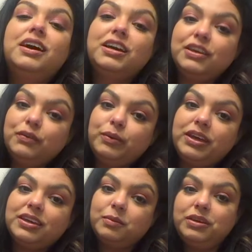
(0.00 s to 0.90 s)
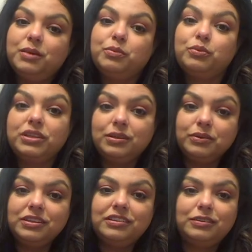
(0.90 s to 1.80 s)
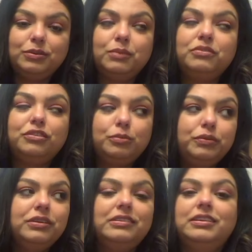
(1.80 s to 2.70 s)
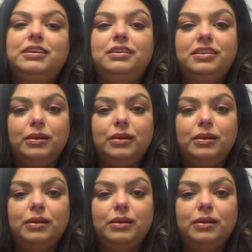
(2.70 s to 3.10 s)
a giveaway coming up really soon. I'm super excited.